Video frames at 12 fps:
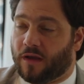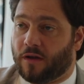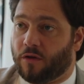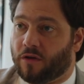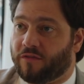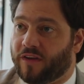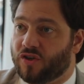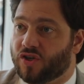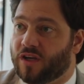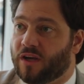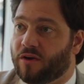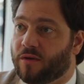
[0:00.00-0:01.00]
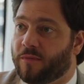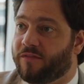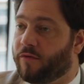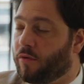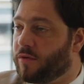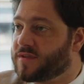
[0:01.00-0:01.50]
a lot of engineering
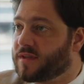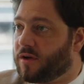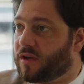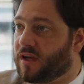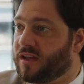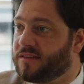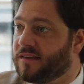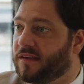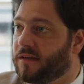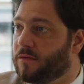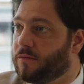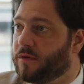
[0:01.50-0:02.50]
before we start cutting.